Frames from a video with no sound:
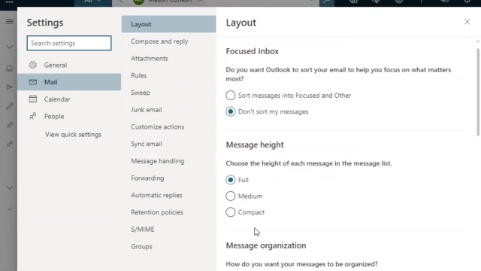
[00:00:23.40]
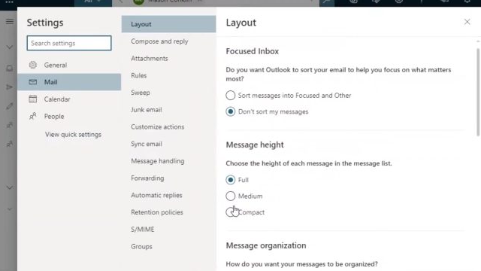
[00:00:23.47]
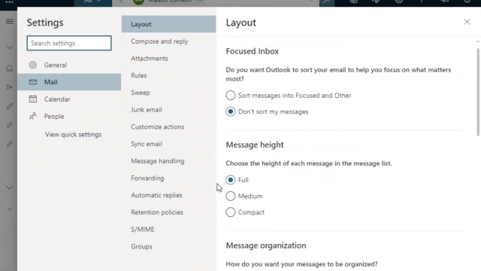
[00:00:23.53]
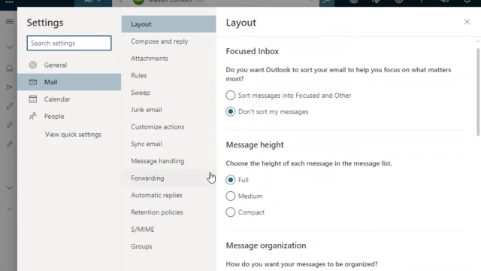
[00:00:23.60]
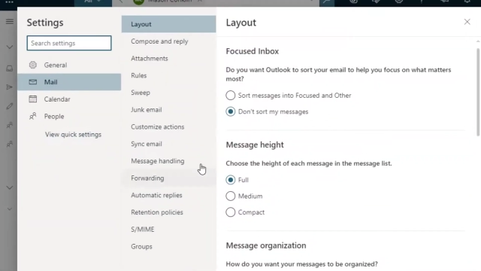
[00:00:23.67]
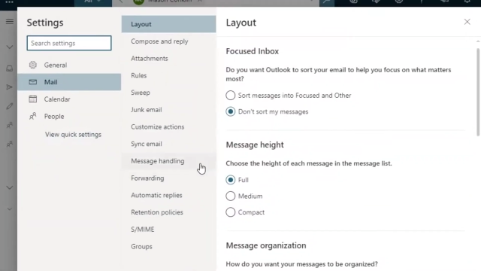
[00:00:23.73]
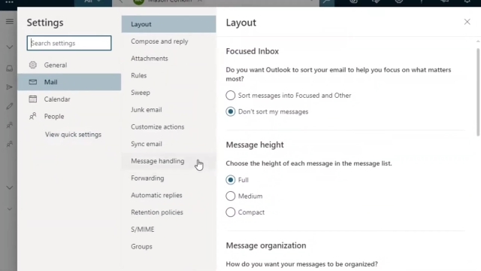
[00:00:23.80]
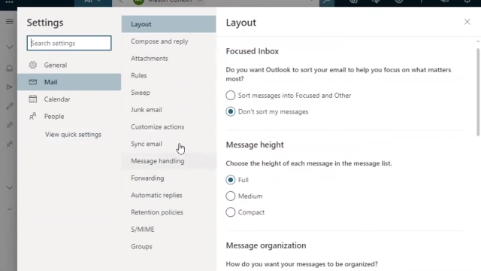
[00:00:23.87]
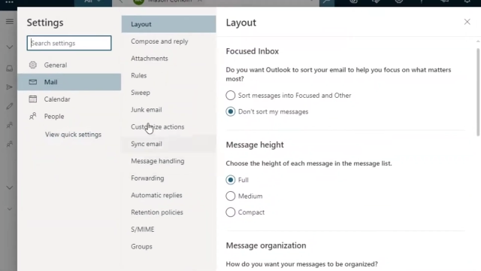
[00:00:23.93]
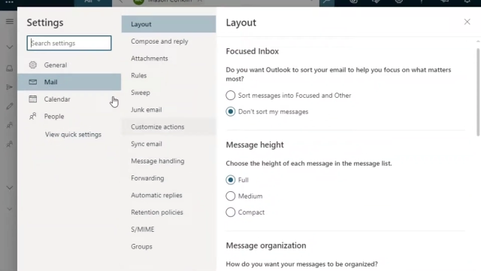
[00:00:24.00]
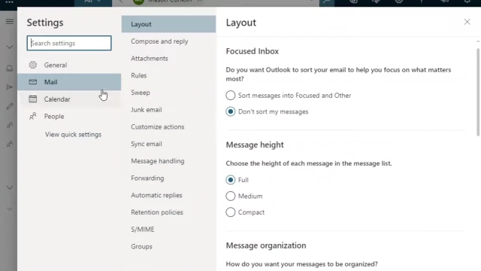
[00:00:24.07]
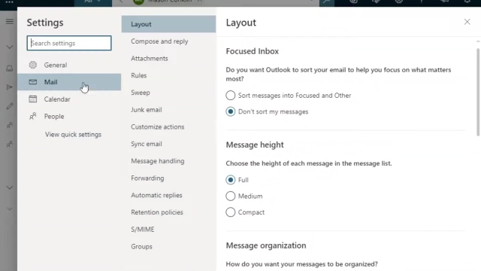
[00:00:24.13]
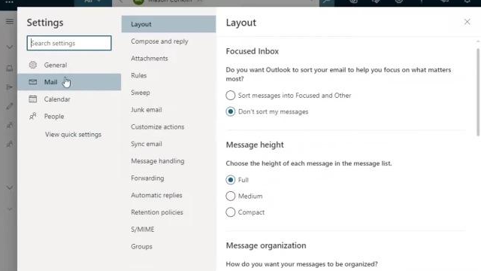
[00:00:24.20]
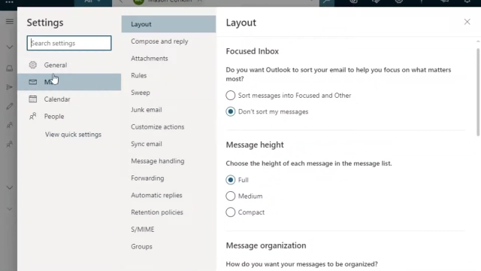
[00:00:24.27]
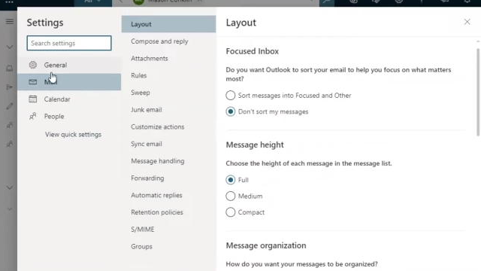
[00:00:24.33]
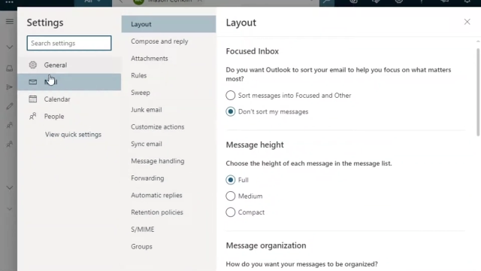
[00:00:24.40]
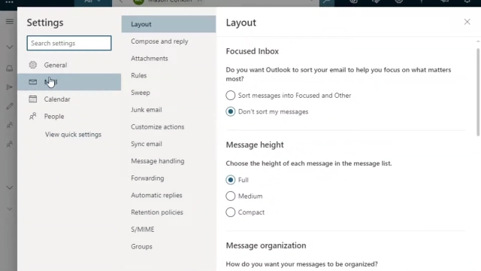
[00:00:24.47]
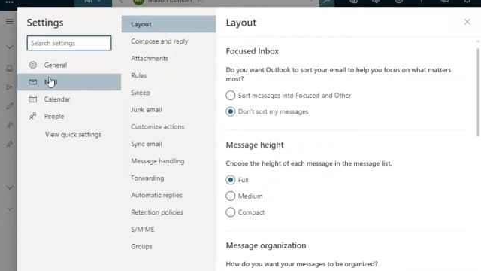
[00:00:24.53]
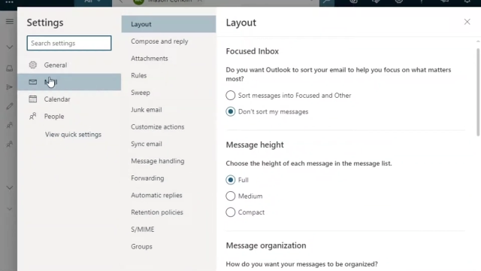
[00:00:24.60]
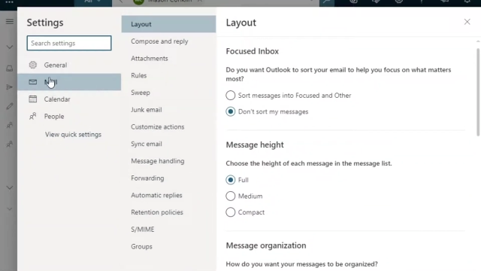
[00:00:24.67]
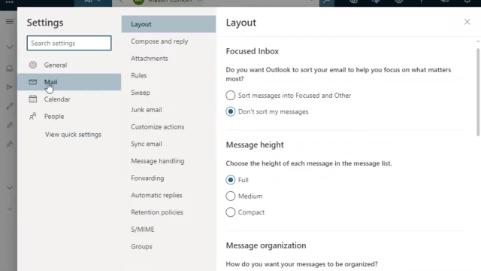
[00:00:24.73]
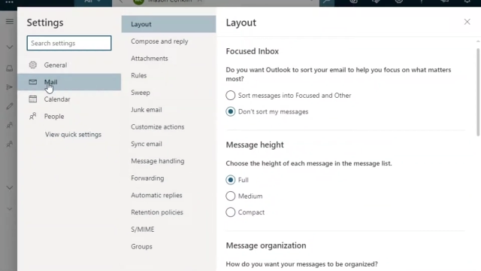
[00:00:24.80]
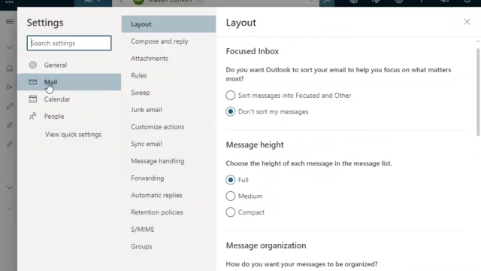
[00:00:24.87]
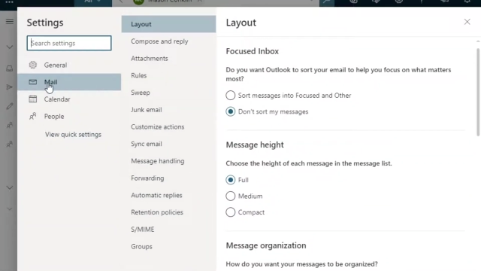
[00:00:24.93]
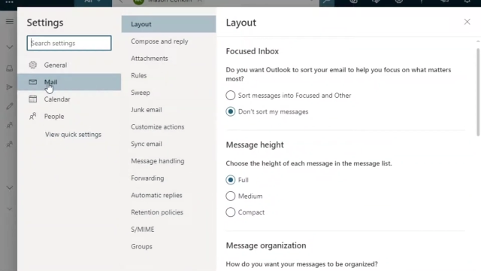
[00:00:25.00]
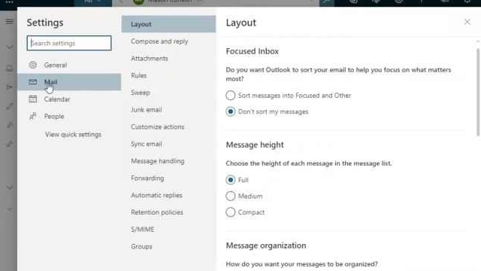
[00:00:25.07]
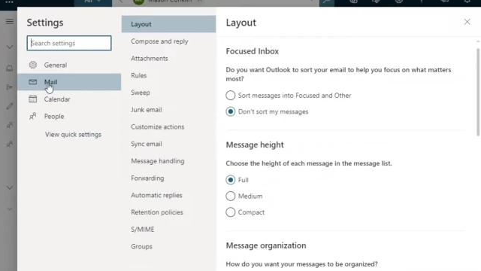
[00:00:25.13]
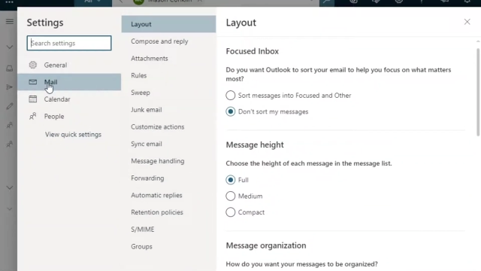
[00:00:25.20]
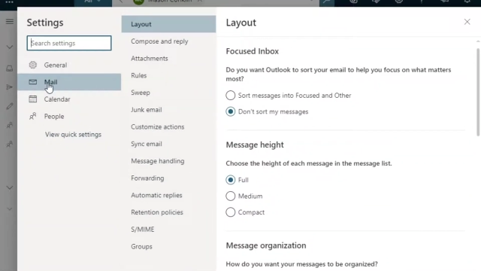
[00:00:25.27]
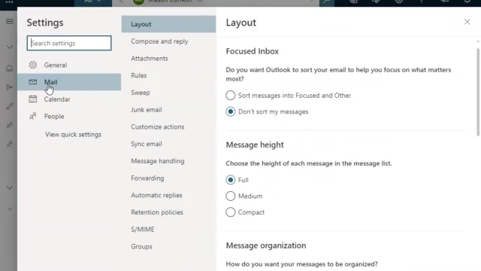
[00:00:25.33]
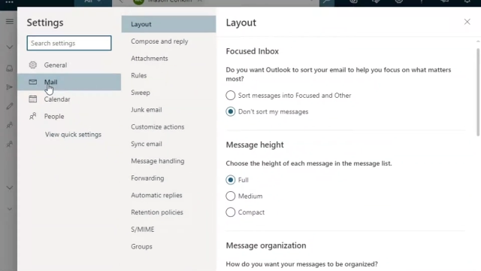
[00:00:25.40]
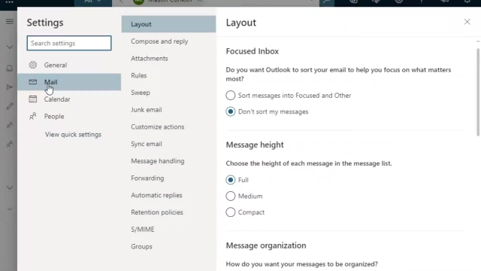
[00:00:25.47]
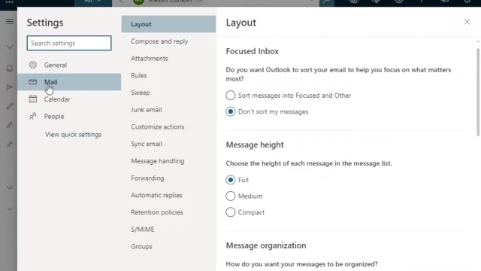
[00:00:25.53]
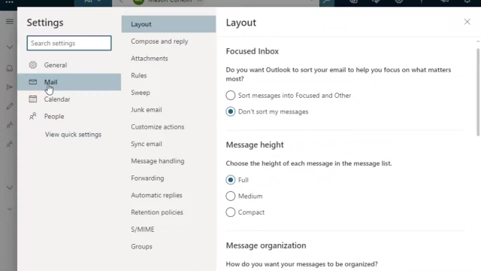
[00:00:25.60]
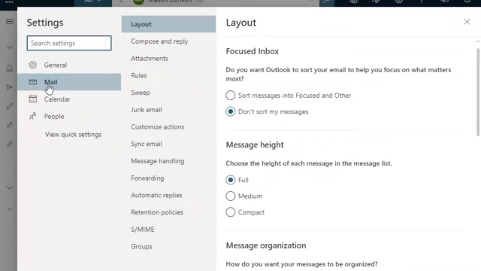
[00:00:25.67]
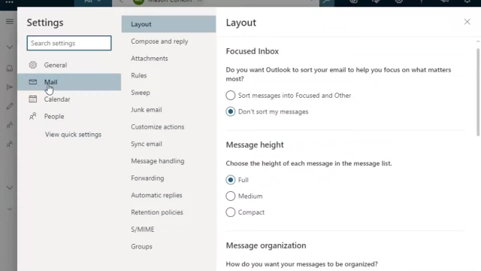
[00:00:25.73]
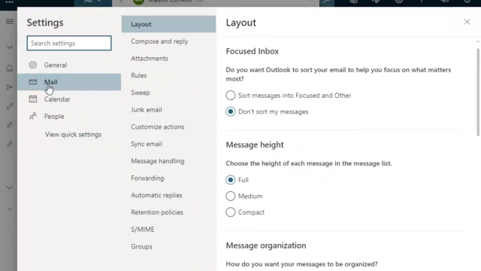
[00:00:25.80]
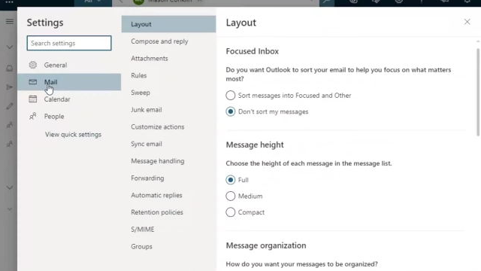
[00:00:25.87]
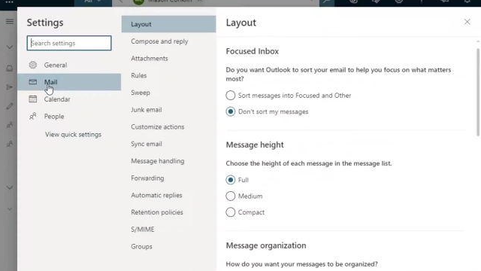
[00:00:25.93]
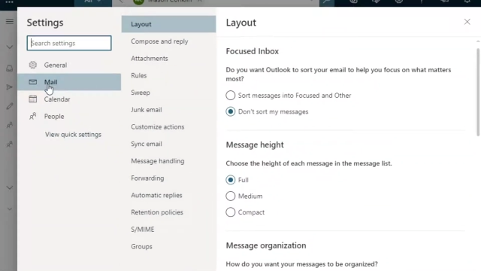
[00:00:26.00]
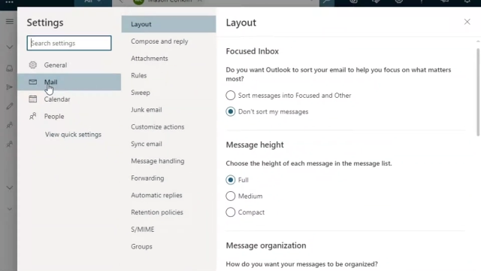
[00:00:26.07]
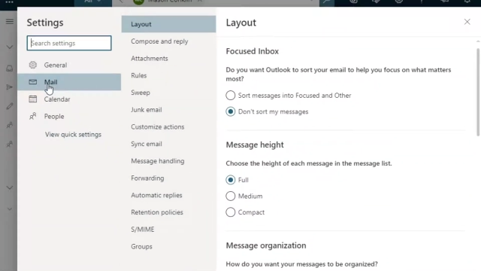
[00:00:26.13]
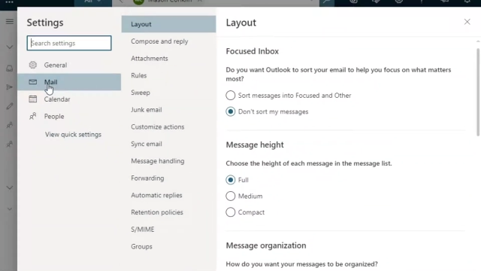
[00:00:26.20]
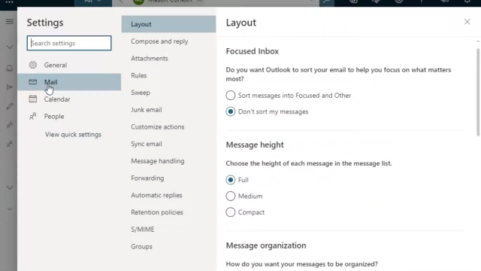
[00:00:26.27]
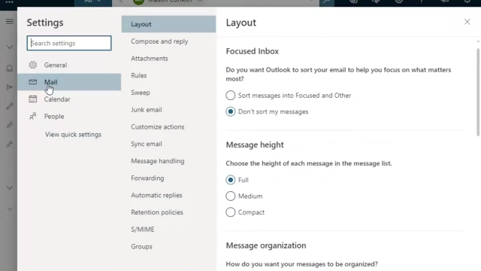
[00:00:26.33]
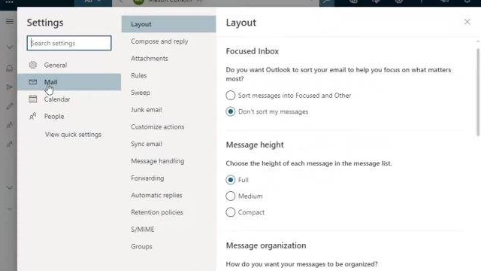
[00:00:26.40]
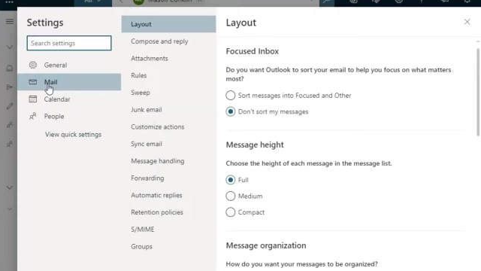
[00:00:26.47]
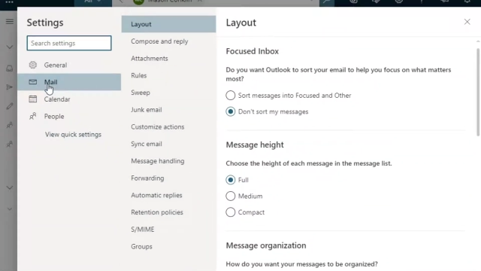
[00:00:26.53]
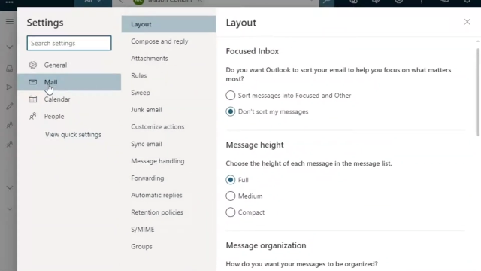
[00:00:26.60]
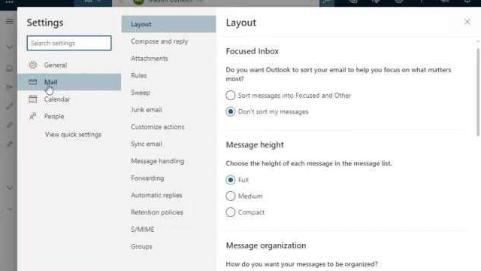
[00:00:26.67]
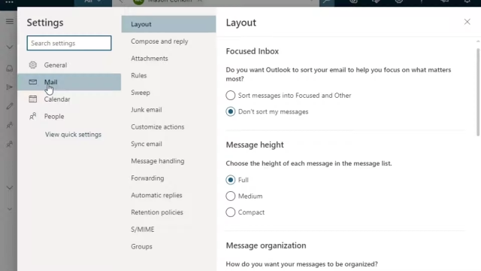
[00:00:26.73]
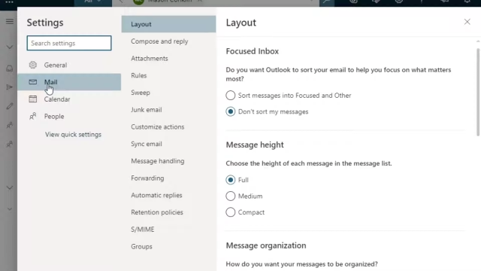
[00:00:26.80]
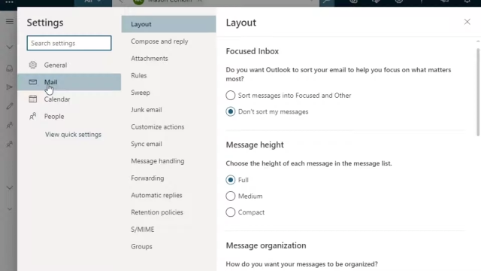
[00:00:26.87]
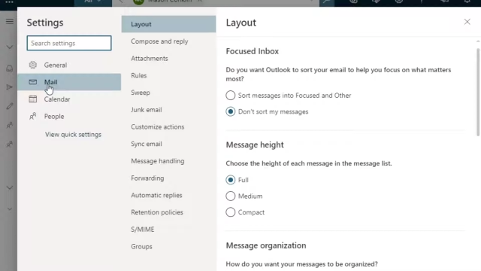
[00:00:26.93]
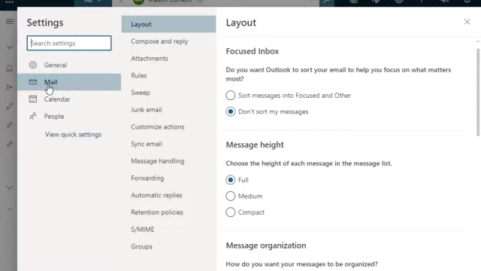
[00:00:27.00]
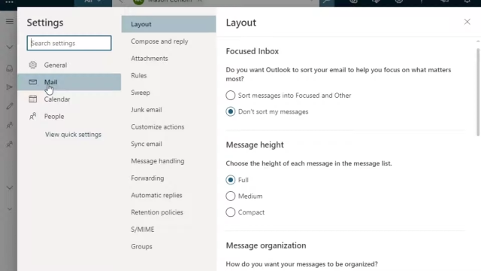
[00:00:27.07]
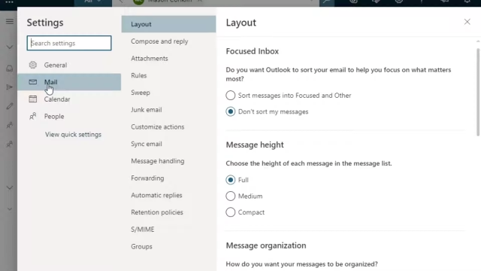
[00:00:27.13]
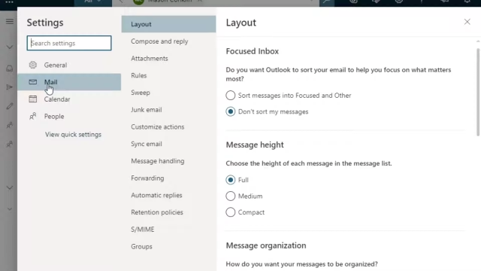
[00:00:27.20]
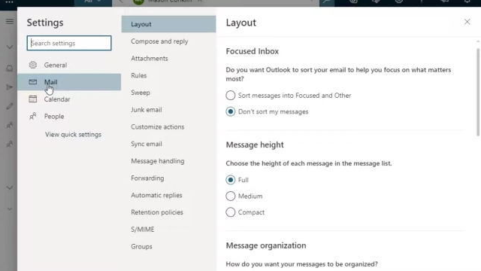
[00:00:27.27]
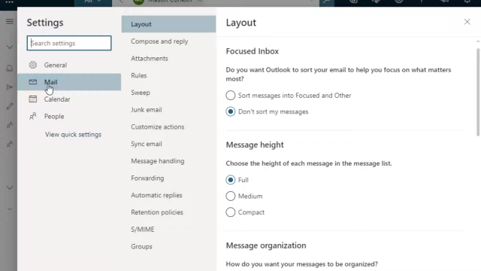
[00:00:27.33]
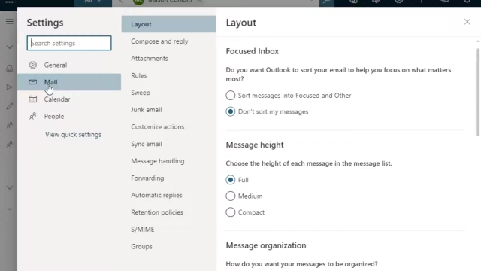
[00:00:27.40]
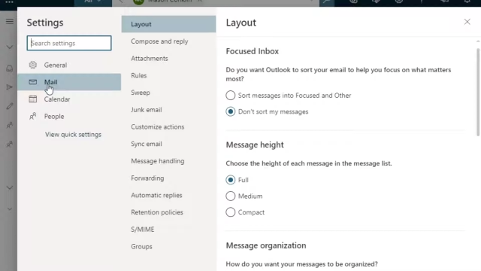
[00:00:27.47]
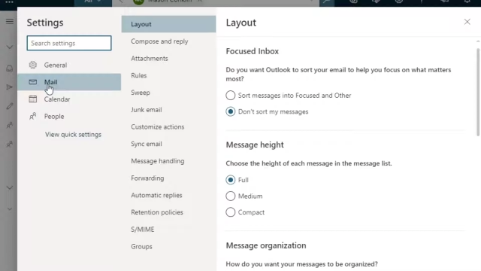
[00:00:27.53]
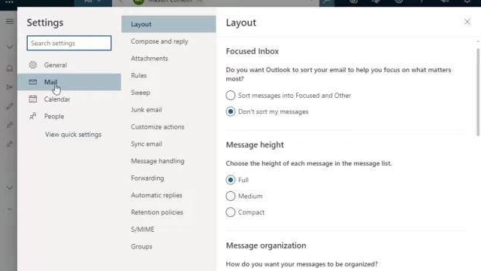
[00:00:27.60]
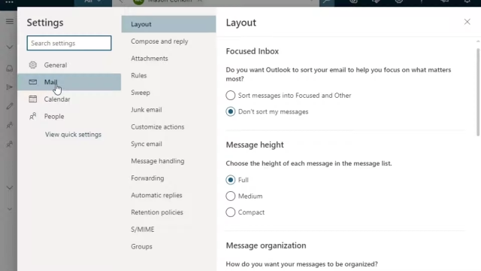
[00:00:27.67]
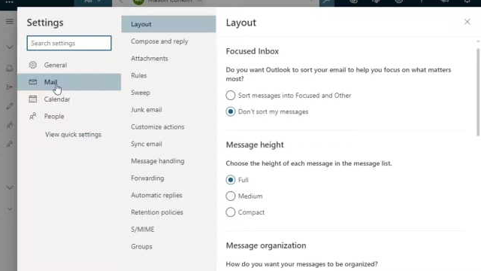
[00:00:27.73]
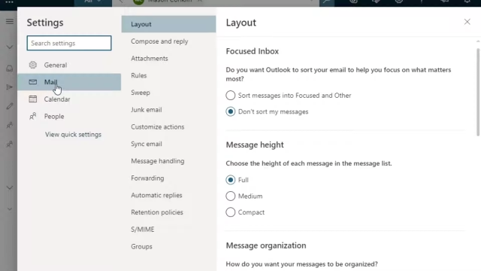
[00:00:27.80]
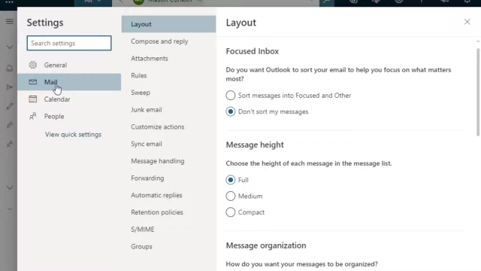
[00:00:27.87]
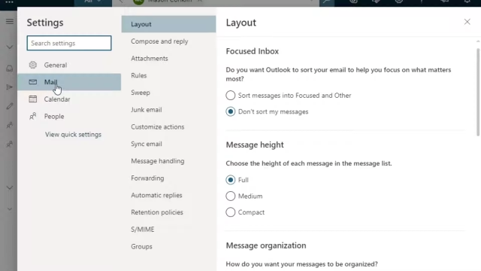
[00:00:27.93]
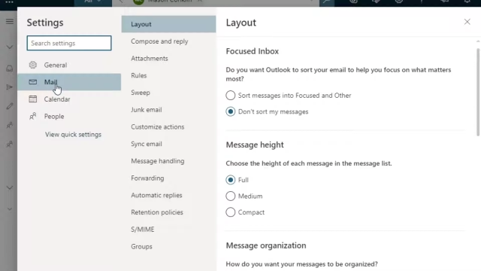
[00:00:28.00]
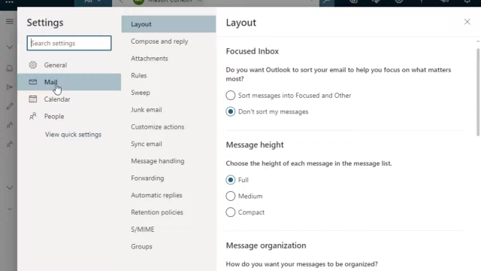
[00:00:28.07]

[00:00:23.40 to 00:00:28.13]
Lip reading: (no speaker visible)